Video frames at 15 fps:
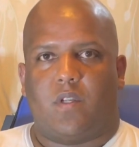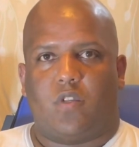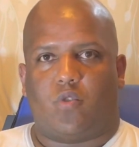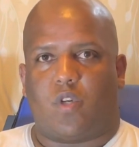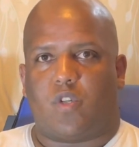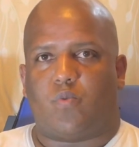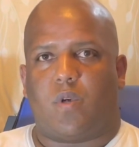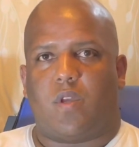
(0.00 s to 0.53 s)

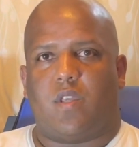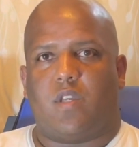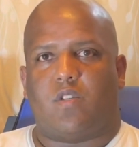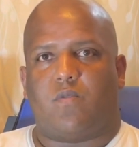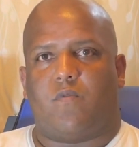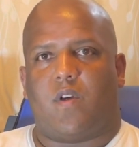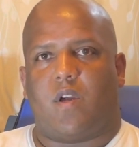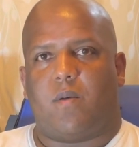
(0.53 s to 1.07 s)
Trustworthy is
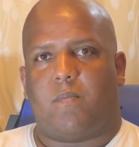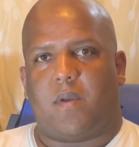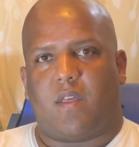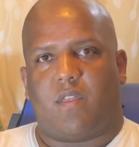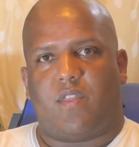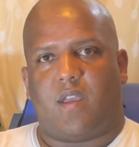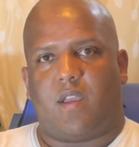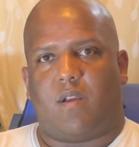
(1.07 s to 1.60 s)
a very big
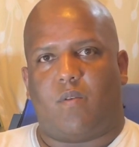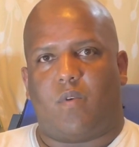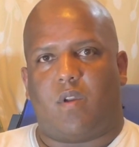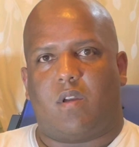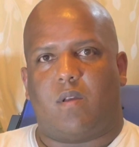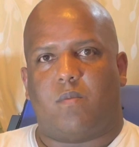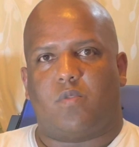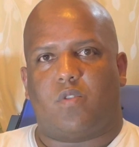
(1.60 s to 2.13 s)
thing when it
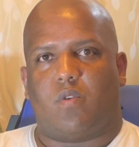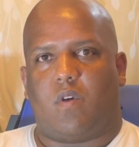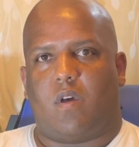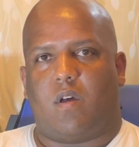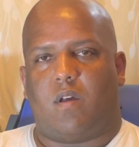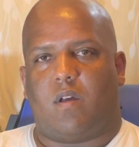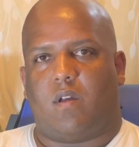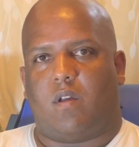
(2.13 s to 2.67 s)
comes
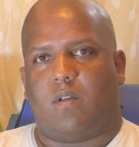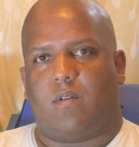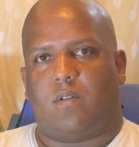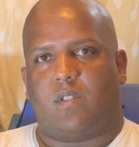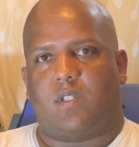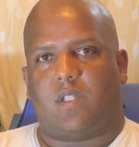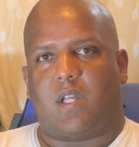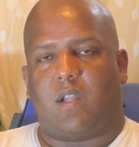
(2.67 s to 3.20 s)
to
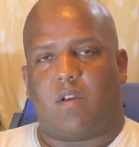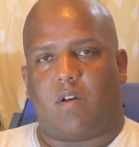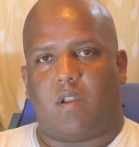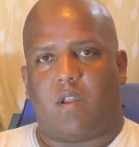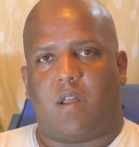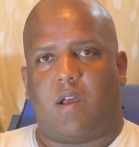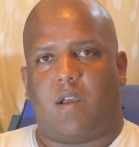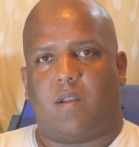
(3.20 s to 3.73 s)
selling
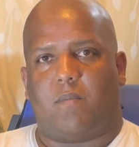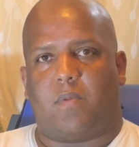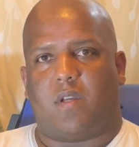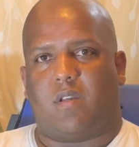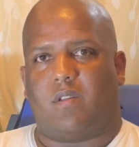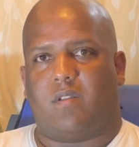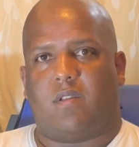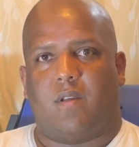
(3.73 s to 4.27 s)
online,
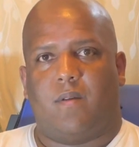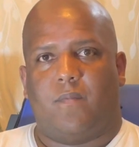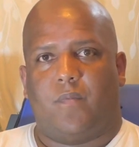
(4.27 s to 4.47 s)
because